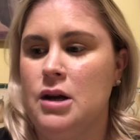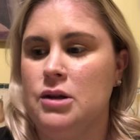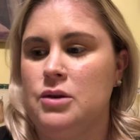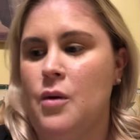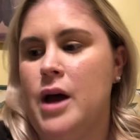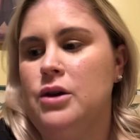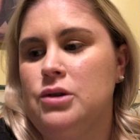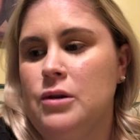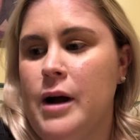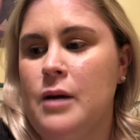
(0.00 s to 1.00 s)
So I
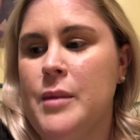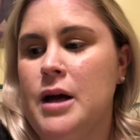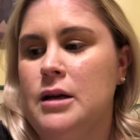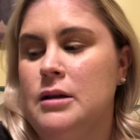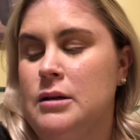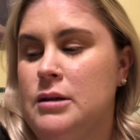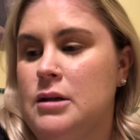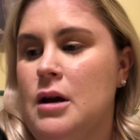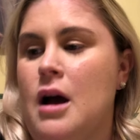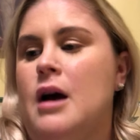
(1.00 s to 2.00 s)
usually recommend
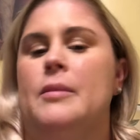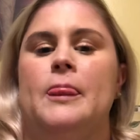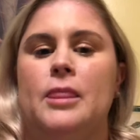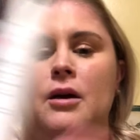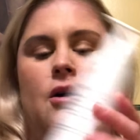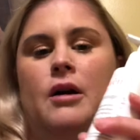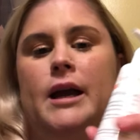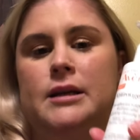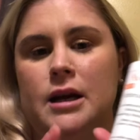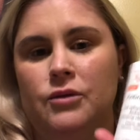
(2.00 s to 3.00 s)
our
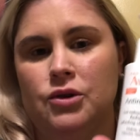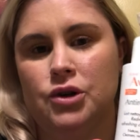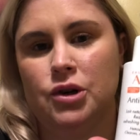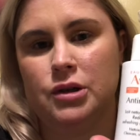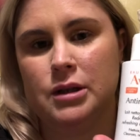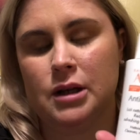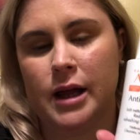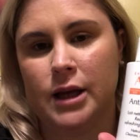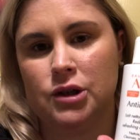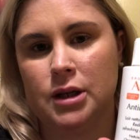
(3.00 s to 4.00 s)
anti-rougers
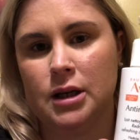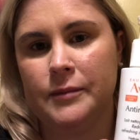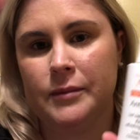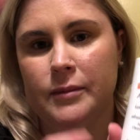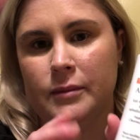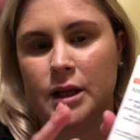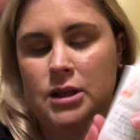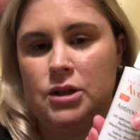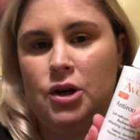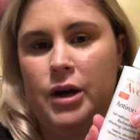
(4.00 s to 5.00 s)
cleanser.
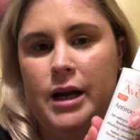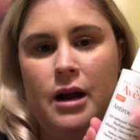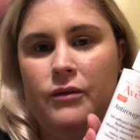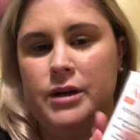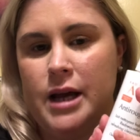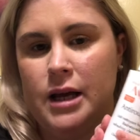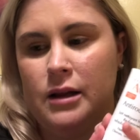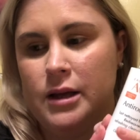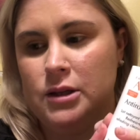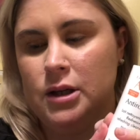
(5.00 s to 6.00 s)
This is a great everyday
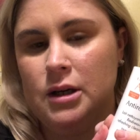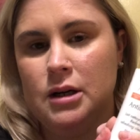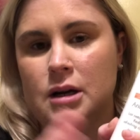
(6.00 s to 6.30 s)
cleanser.